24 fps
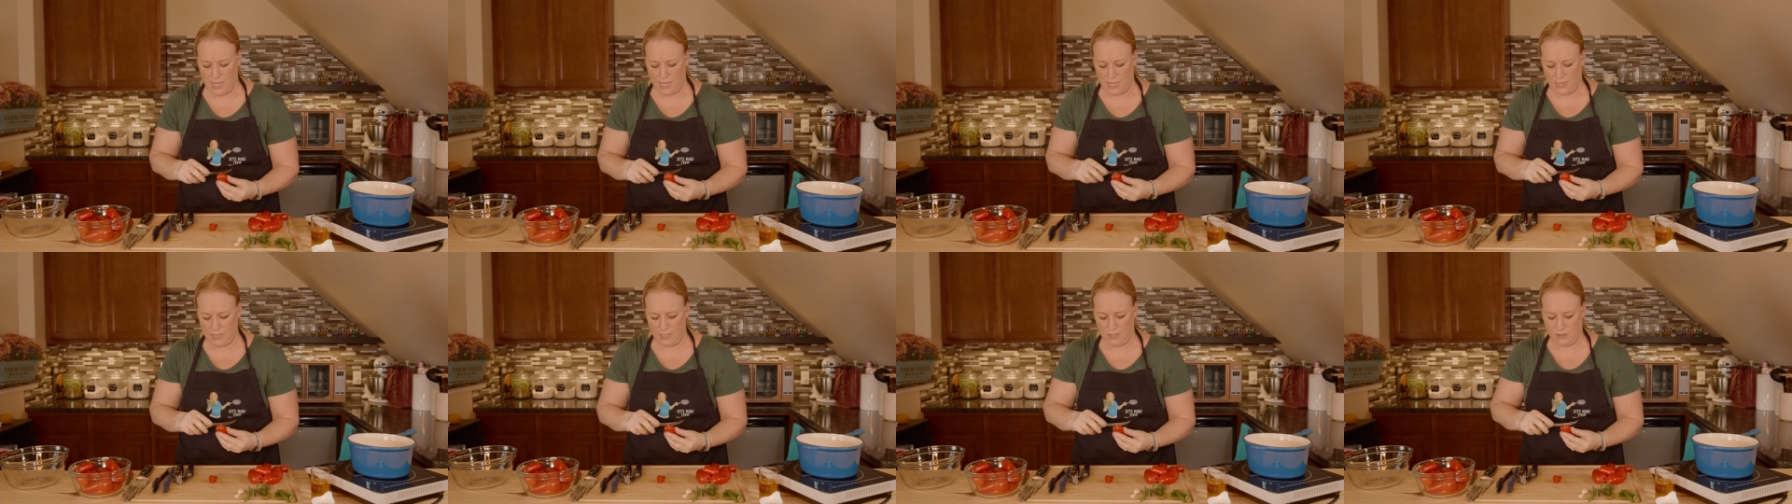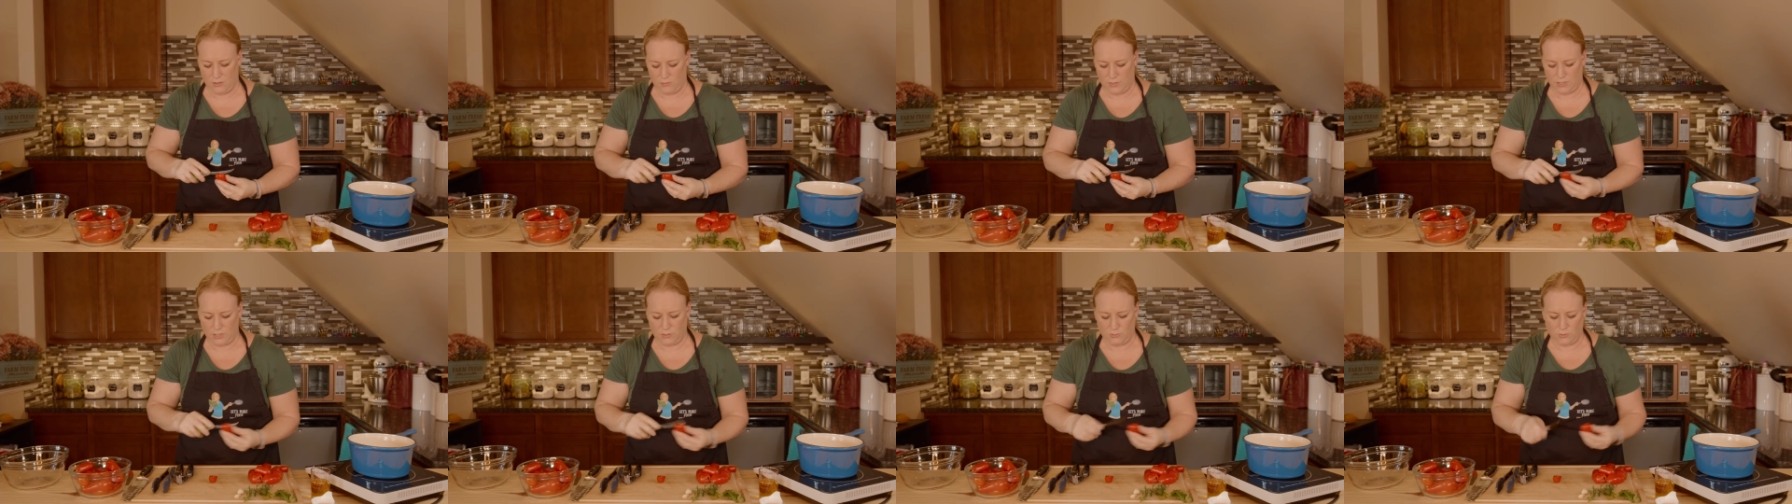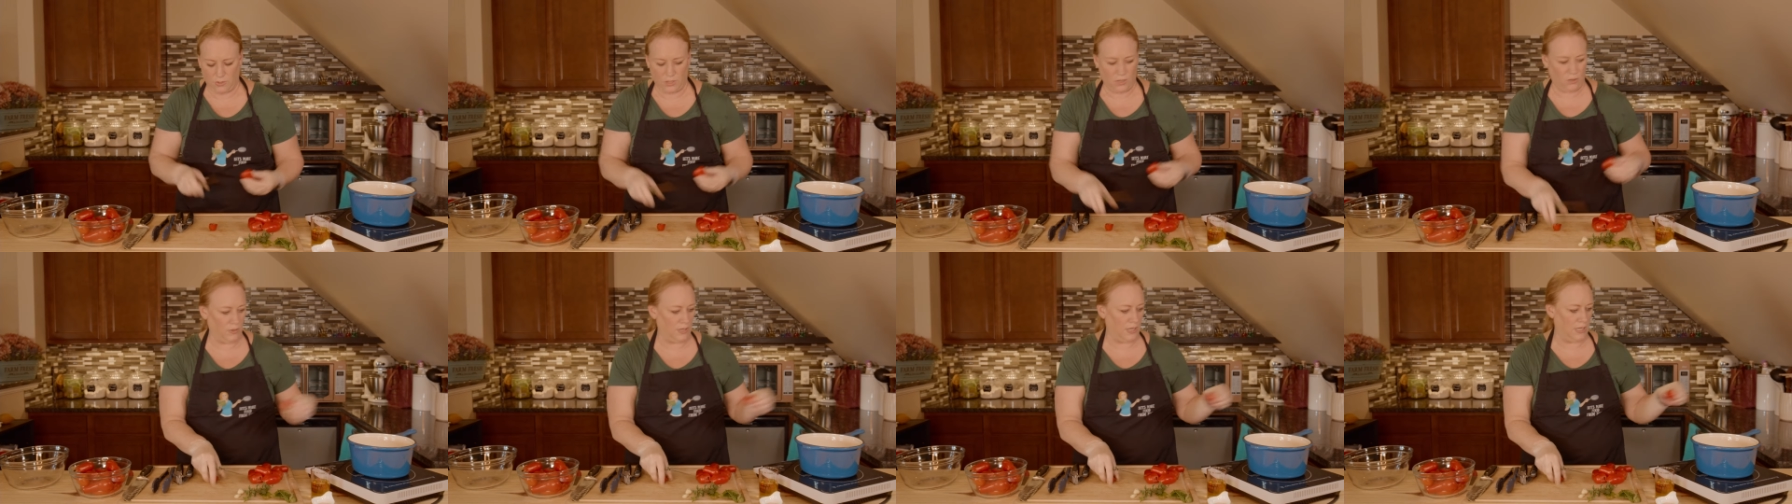And then the rest
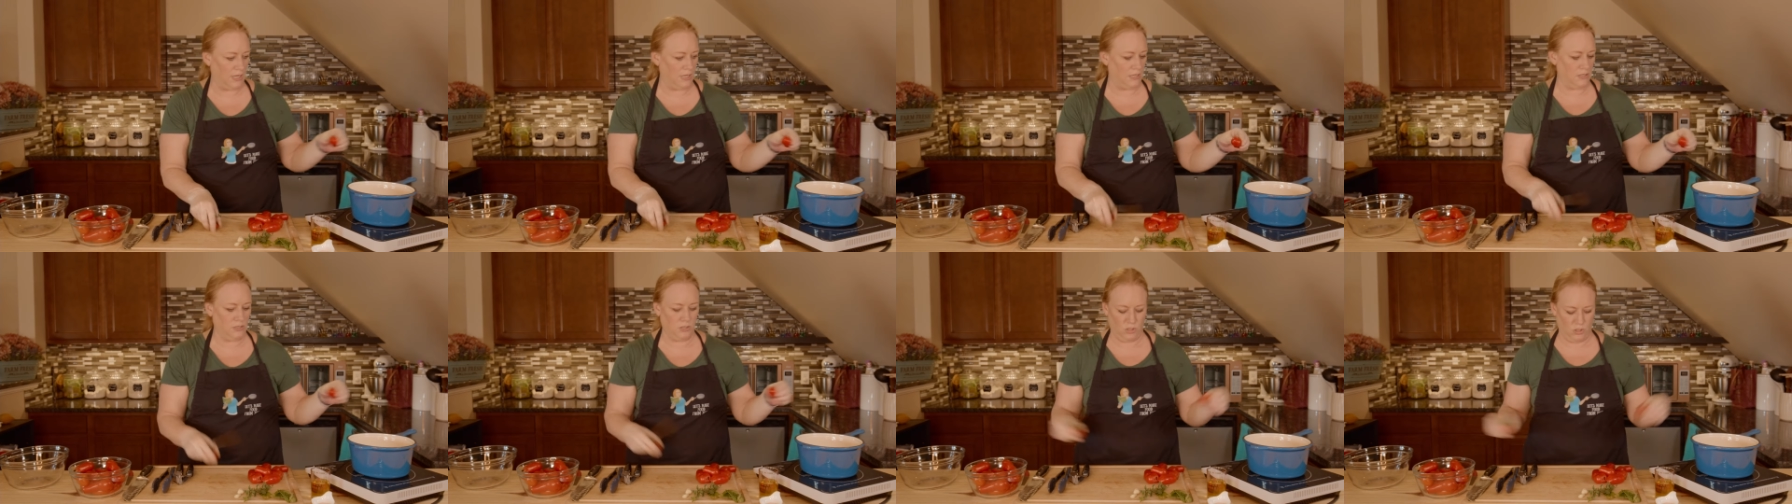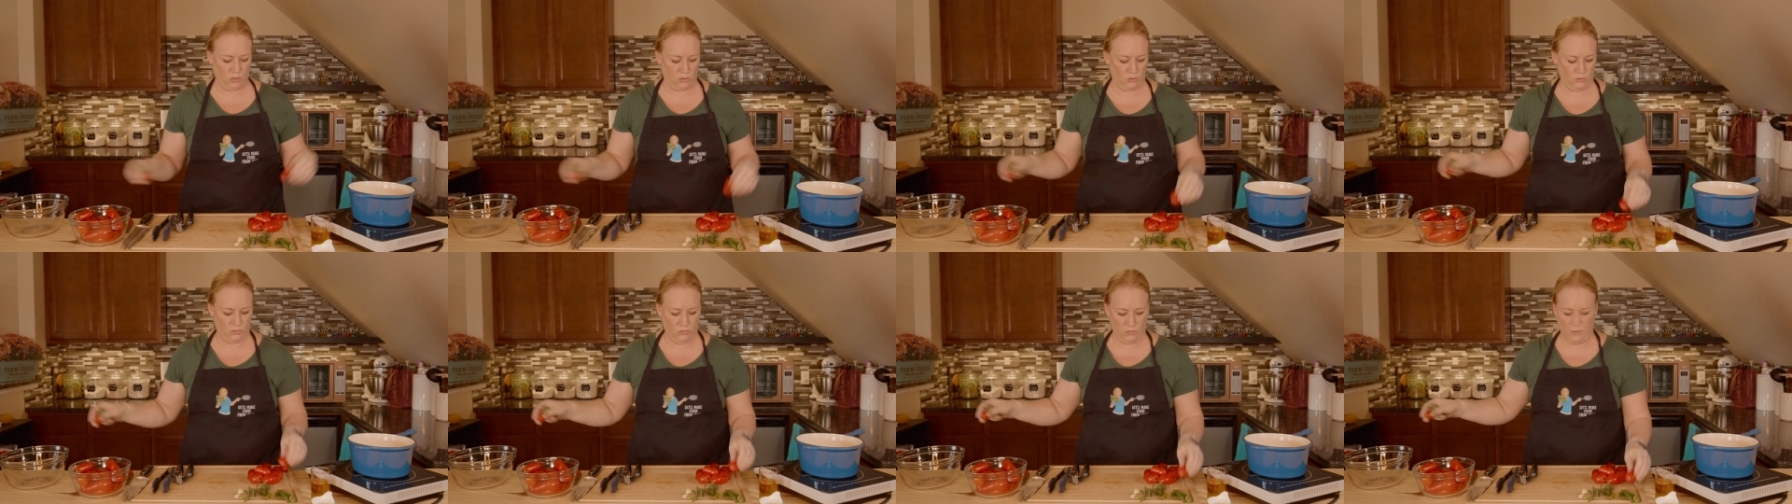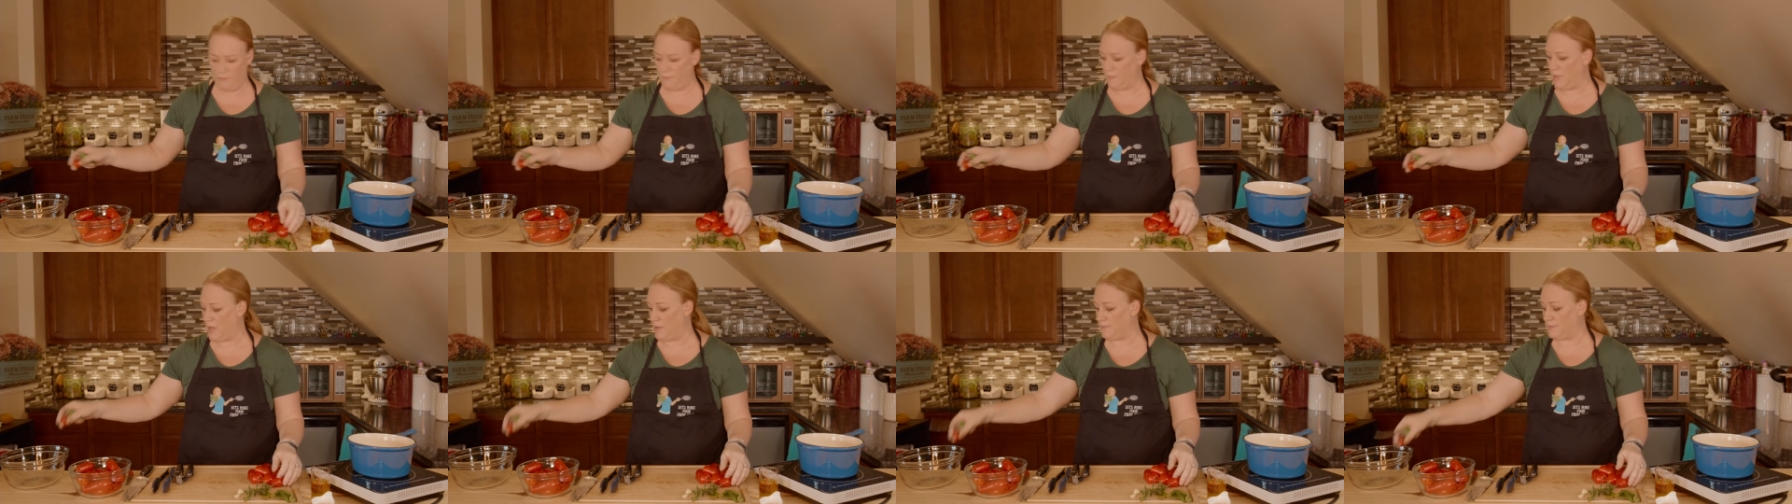will go into
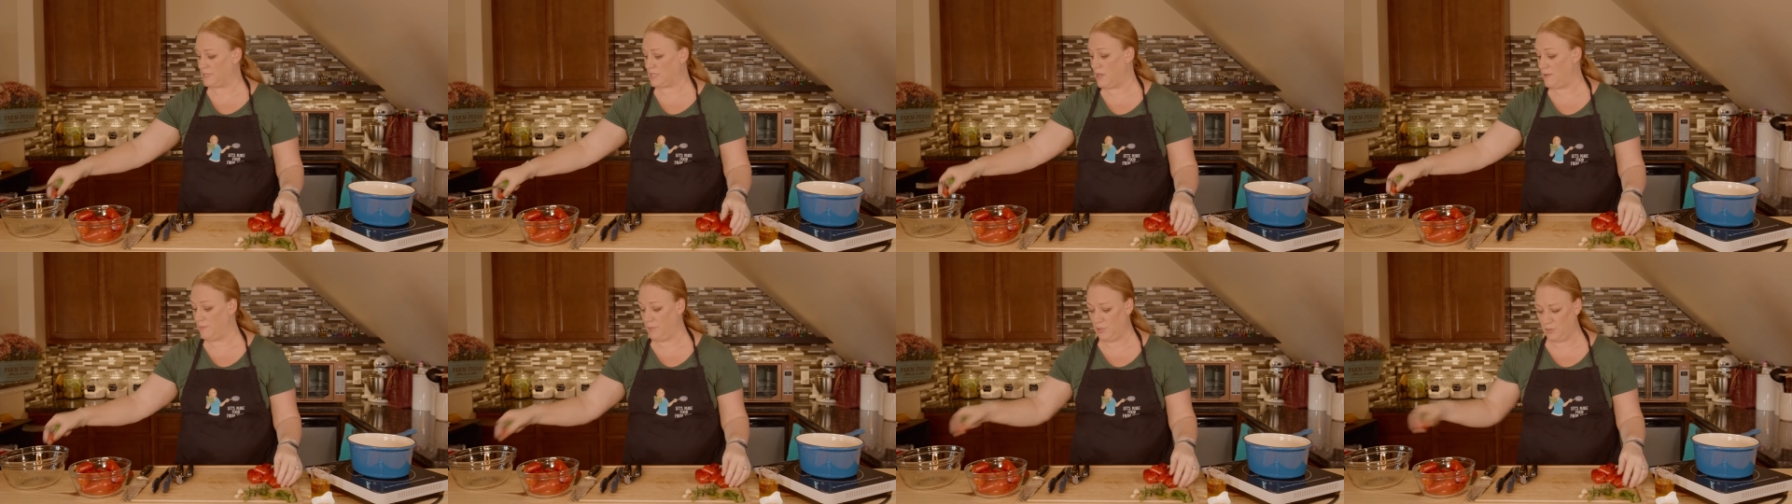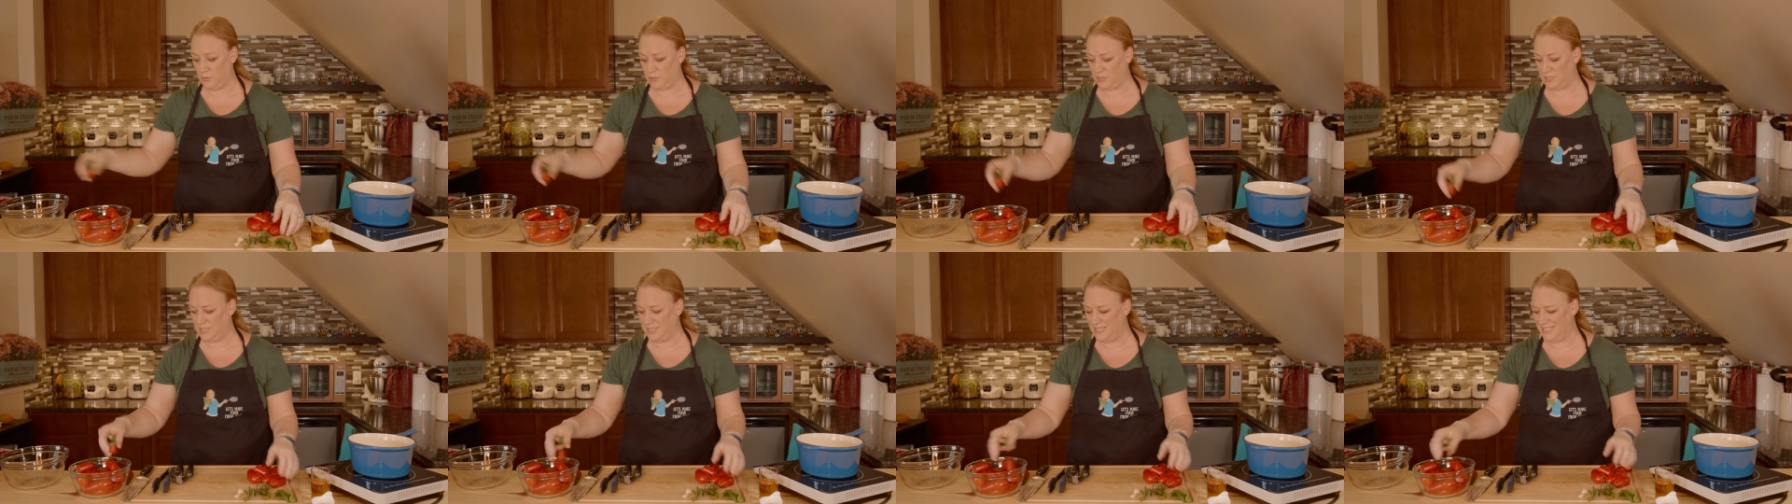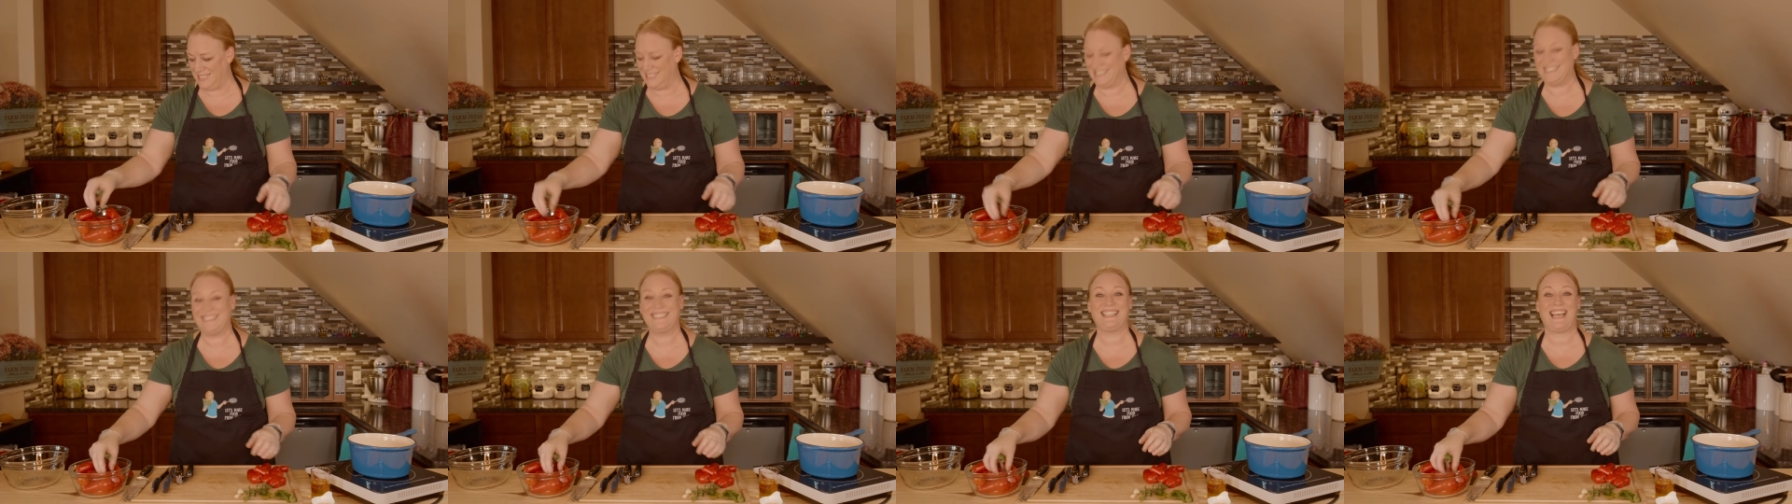Mom's compost.
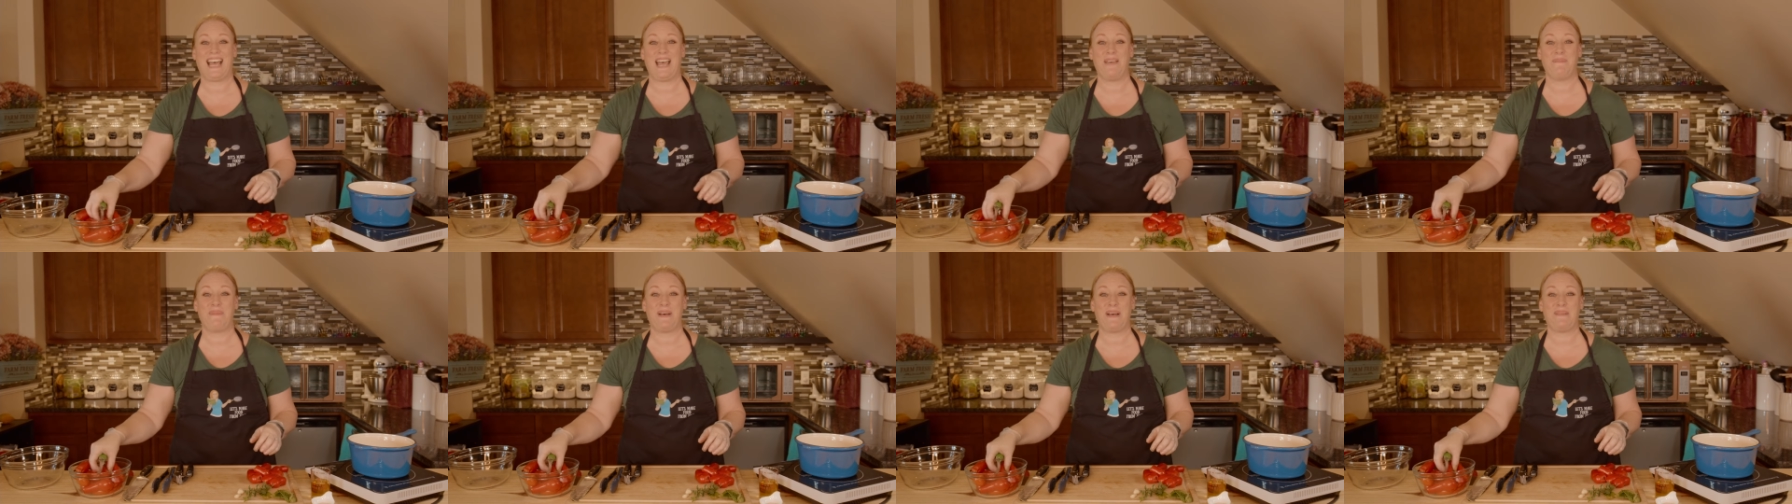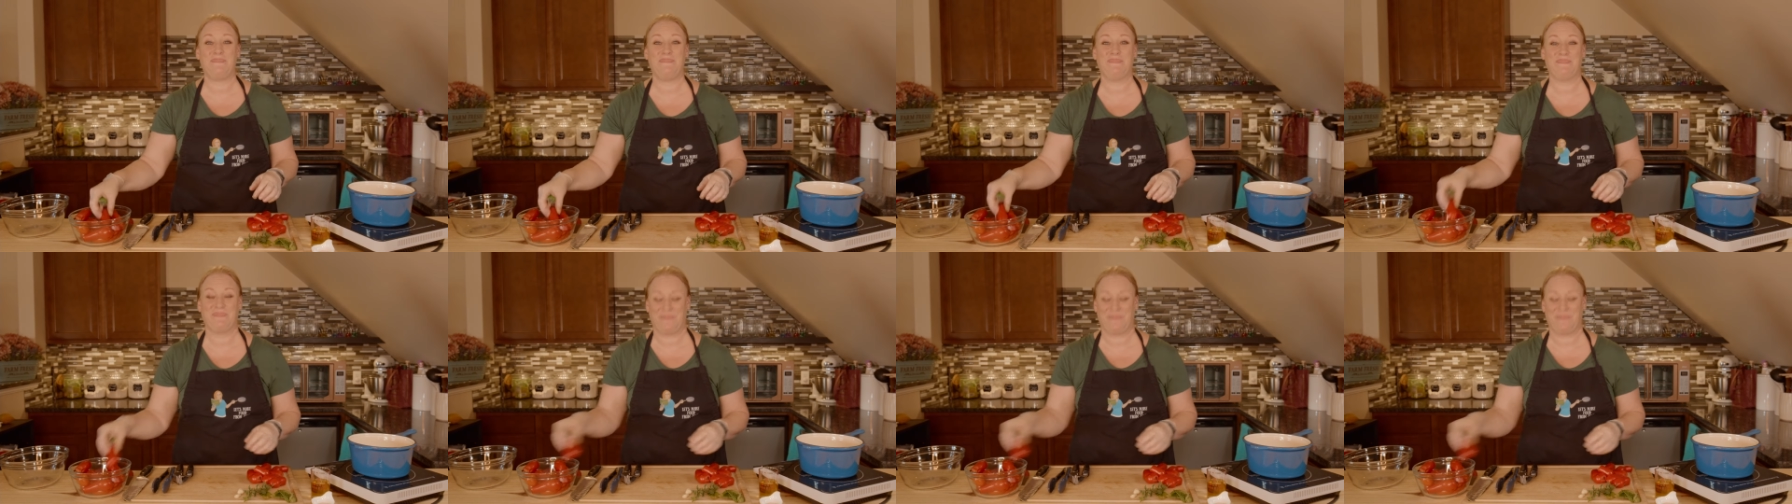Hi, Mom.